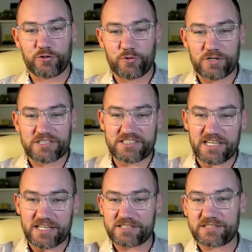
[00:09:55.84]

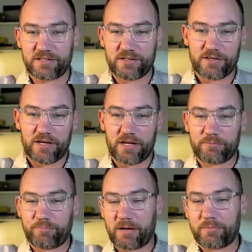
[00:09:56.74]
assist
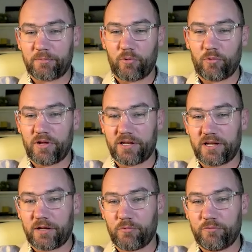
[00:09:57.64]
and pick up the ball
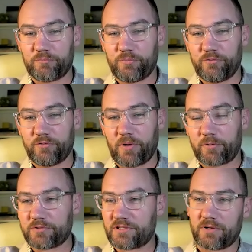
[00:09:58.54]
and move it
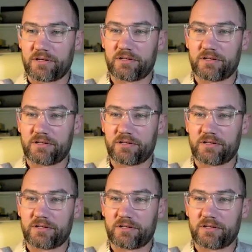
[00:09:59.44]
backwards? I'm like,